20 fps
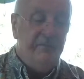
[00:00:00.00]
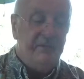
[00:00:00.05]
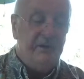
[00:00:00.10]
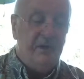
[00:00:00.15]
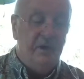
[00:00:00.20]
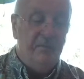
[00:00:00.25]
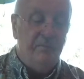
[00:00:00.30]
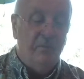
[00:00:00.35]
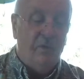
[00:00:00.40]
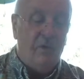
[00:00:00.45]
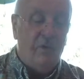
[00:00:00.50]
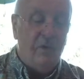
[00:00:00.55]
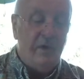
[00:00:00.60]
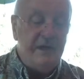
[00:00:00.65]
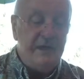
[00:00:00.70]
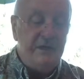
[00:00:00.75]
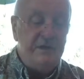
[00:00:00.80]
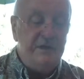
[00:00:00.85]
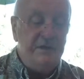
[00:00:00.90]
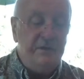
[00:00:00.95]
Good
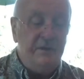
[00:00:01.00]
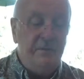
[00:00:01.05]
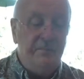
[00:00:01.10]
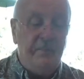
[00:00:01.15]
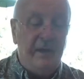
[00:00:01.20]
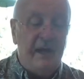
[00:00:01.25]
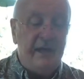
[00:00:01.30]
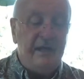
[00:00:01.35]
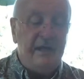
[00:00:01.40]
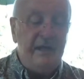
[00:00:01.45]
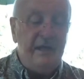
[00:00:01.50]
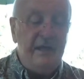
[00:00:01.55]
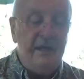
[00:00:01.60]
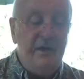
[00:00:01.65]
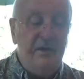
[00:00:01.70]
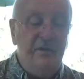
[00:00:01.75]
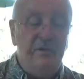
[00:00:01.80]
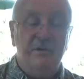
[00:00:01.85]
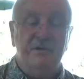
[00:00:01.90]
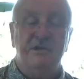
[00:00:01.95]
morning to Becky
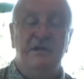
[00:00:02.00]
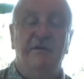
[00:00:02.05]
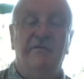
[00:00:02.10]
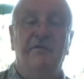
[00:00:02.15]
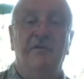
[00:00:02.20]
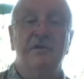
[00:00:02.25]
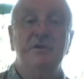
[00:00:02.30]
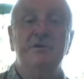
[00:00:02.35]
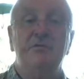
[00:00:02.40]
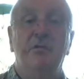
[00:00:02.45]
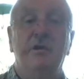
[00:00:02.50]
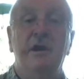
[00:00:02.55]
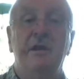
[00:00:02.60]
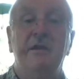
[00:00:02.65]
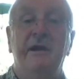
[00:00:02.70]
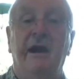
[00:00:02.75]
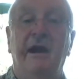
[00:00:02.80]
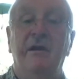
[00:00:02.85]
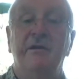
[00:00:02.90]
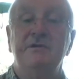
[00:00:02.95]
Hughes, the first one in
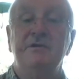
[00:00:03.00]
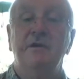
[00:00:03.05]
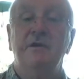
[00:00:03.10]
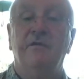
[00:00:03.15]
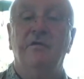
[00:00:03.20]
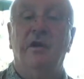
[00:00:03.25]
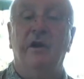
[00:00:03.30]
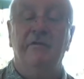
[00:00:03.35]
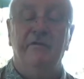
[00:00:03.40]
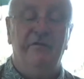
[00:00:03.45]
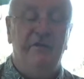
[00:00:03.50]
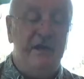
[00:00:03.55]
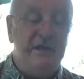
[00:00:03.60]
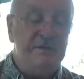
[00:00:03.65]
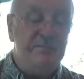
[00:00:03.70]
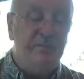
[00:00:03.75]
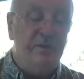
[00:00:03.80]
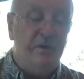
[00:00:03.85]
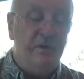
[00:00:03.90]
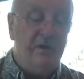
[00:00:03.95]
the house over on
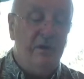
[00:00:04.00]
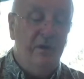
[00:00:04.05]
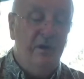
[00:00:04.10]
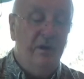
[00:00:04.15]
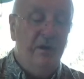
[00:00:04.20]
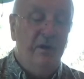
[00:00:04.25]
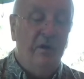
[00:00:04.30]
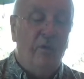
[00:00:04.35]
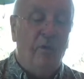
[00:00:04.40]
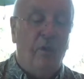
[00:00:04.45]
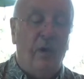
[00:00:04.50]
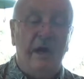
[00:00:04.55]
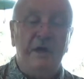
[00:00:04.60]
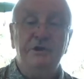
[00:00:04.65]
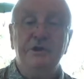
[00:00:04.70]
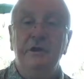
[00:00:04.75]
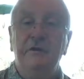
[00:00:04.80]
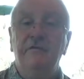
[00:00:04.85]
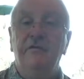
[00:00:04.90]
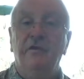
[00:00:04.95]
Facebook,
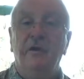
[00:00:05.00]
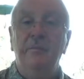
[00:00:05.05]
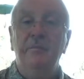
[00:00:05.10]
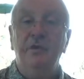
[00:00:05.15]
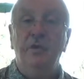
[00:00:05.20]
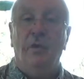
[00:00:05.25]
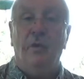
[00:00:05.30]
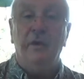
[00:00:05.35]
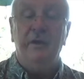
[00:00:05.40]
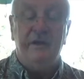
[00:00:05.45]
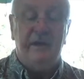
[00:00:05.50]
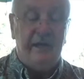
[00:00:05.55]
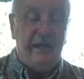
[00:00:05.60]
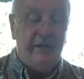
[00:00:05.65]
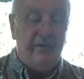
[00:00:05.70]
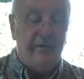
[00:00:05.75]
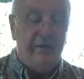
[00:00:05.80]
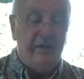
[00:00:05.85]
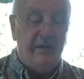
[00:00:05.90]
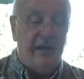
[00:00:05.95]
watching from North
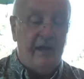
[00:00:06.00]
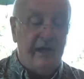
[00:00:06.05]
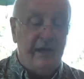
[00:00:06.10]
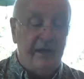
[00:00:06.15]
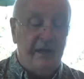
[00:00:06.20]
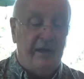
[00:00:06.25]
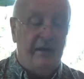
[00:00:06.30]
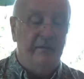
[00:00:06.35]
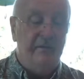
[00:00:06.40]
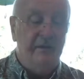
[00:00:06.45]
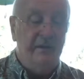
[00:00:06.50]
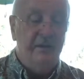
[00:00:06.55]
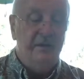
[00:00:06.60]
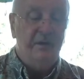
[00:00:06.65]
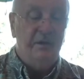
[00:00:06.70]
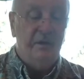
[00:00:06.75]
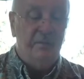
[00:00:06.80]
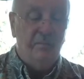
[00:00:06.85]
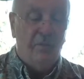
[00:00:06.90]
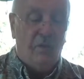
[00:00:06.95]
Carolina.
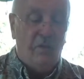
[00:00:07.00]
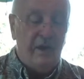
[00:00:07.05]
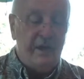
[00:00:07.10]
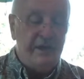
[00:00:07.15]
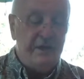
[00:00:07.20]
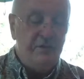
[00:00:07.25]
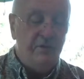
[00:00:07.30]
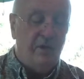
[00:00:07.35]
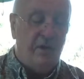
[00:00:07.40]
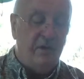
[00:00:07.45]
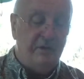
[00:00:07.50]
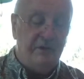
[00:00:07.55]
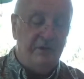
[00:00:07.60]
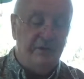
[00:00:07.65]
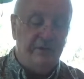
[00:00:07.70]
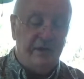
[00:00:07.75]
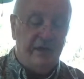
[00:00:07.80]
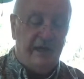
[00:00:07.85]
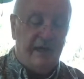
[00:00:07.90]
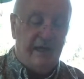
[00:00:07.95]
Good morning to all
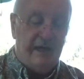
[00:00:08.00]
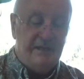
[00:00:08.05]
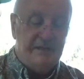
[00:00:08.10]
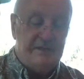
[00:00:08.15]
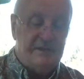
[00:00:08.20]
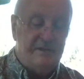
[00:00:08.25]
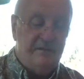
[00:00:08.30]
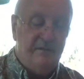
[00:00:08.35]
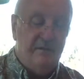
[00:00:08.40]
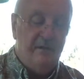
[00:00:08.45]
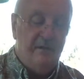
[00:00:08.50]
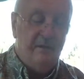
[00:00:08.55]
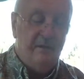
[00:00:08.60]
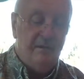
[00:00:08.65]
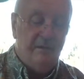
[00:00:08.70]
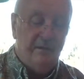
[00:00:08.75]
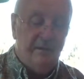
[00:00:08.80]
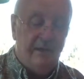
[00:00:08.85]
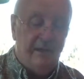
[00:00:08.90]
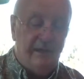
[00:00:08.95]
you guys.
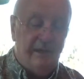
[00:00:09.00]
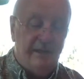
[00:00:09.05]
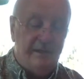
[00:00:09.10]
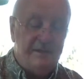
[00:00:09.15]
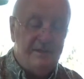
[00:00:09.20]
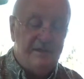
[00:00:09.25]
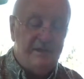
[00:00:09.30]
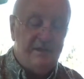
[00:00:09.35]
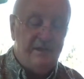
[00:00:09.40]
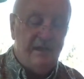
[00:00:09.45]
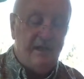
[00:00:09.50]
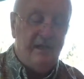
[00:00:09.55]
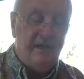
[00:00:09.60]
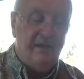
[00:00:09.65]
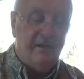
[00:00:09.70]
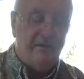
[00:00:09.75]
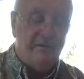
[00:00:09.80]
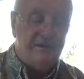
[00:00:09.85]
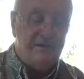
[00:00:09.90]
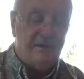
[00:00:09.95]
Let's see
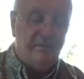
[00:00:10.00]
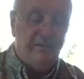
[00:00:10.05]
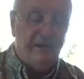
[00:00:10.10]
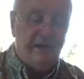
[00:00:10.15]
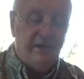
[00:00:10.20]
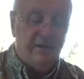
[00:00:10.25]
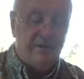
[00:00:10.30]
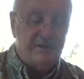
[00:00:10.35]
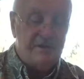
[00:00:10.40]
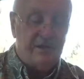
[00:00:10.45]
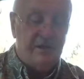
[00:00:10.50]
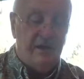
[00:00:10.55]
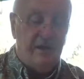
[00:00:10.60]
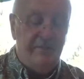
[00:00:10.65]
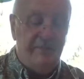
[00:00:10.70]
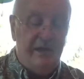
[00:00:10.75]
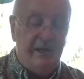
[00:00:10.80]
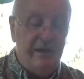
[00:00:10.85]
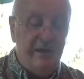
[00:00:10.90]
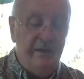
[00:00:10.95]
here. Somebody else
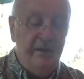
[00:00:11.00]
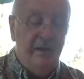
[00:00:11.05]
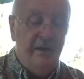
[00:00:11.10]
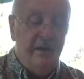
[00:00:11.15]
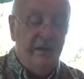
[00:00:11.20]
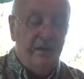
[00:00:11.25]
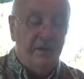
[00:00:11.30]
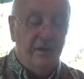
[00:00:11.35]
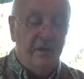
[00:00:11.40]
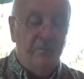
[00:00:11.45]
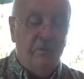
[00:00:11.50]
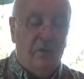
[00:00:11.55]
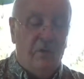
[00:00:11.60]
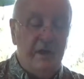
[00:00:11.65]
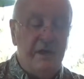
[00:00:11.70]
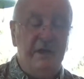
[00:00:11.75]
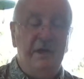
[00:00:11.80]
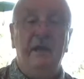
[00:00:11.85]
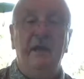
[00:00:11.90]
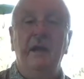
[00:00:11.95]
commented. Good
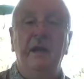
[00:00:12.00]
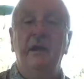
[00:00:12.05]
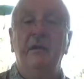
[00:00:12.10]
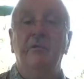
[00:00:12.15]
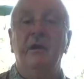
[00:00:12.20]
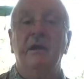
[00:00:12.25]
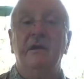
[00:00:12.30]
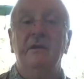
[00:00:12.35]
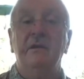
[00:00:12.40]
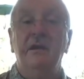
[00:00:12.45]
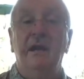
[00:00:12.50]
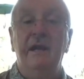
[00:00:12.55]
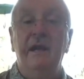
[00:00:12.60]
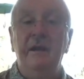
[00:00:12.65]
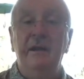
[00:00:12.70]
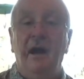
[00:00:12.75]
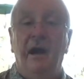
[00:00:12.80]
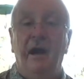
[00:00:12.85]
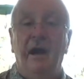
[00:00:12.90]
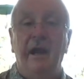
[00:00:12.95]
morning to Ingrid
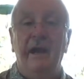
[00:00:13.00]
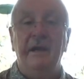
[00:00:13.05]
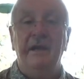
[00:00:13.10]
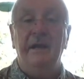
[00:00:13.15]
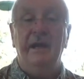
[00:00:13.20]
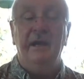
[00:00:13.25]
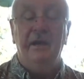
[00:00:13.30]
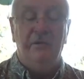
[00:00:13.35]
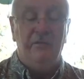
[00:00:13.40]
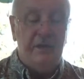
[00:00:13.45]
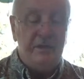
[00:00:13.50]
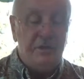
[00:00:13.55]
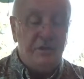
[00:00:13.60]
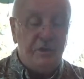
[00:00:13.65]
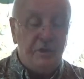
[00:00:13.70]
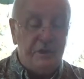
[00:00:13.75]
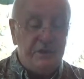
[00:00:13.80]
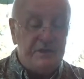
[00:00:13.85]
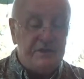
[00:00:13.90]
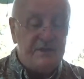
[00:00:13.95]
Glenn. Hi, Ingrid.
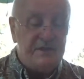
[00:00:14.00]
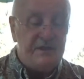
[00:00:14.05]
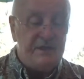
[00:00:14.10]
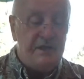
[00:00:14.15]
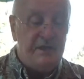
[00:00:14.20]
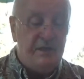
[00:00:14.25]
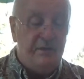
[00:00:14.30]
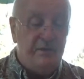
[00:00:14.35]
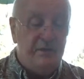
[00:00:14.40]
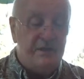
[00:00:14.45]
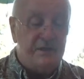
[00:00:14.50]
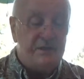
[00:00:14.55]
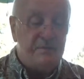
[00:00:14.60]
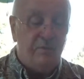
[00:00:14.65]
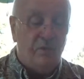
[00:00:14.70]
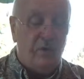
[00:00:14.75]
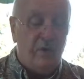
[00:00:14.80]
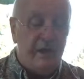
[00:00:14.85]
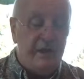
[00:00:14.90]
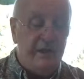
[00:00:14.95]
Good to see you this
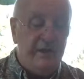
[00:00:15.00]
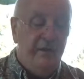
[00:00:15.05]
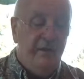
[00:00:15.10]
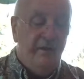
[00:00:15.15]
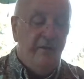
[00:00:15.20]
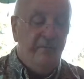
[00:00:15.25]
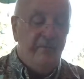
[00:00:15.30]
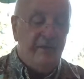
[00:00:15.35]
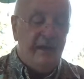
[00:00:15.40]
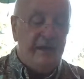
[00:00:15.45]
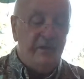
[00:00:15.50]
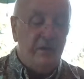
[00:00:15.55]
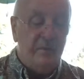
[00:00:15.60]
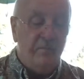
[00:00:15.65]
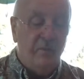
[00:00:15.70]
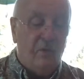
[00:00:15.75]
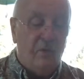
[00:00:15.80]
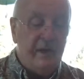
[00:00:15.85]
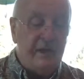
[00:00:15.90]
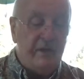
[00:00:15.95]
morning. And good
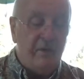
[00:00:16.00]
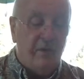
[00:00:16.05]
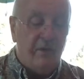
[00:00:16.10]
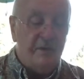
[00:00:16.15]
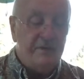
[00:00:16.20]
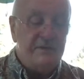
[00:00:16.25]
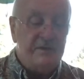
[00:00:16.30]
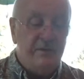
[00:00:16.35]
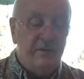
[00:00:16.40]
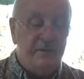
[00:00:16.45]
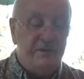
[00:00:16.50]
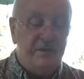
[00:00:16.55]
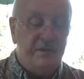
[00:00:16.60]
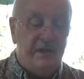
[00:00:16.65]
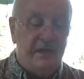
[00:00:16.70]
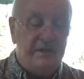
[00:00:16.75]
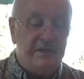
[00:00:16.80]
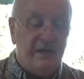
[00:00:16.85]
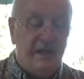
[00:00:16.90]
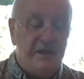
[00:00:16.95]
morning also to
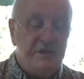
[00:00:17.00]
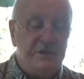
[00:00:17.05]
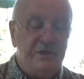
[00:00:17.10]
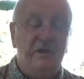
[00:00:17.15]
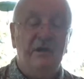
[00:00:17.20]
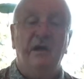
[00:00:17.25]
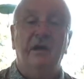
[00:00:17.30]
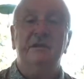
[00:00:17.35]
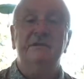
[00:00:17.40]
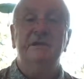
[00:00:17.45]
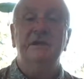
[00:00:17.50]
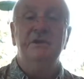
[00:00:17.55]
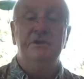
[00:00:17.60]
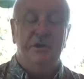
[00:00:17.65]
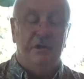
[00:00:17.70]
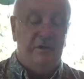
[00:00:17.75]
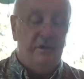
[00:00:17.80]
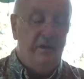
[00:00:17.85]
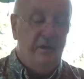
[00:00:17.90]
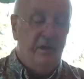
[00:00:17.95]
Natasha
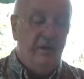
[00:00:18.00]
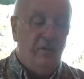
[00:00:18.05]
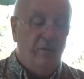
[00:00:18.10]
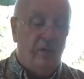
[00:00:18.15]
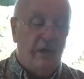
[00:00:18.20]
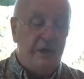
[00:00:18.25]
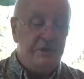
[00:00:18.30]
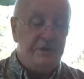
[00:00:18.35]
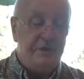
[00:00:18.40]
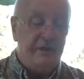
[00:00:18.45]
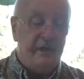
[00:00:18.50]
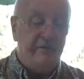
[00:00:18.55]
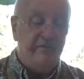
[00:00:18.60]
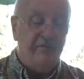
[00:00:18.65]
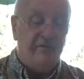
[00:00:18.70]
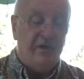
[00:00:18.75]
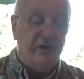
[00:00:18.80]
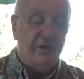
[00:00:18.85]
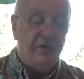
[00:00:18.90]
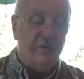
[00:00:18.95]
Ollinger, watching in
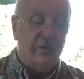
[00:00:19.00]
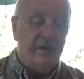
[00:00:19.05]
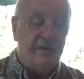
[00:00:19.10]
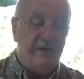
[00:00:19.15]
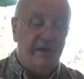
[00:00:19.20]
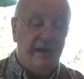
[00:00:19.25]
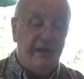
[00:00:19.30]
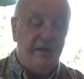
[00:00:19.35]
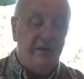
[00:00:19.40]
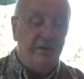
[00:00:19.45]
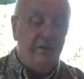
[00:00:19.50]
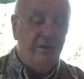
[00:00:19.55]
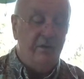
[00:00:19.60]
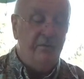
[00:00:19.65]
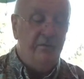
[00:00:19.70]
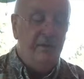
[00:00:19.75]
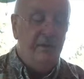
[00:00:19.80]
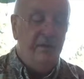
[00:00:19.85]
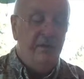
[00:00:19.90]
far north Idaho.